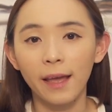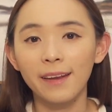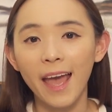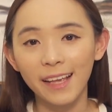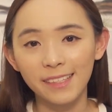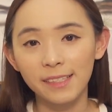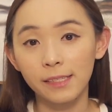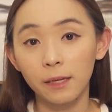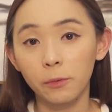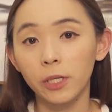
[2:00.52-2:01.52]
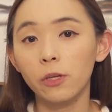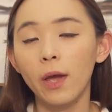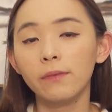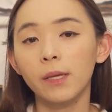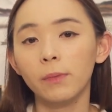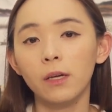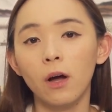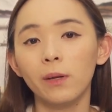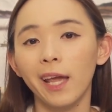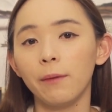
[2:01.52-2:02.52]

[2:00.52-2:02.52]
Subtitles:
And as a Singaporean, you have something called